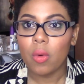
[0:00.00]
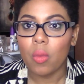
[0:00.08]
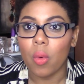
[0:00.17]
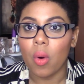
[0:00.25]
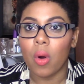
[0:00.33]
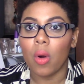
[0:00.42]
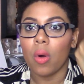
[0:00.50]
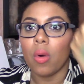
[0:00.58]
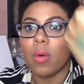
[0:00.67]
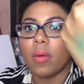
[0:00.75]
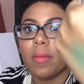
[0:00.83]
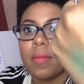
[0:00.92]

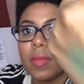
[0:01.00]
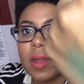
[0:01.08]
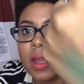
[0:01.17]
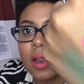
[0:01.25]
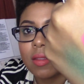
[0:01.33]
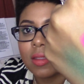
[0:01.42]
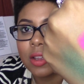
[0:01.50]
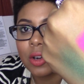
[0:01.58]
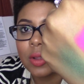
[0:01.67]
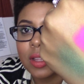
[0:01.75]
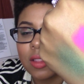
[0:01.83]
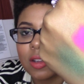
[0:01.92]
Whoa. It
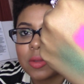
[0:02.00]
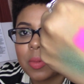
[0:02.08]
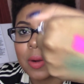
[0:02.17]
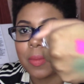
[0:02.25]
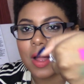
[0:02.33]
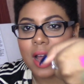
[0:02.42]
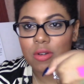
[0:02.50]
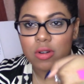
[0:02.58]
literally looks purple. How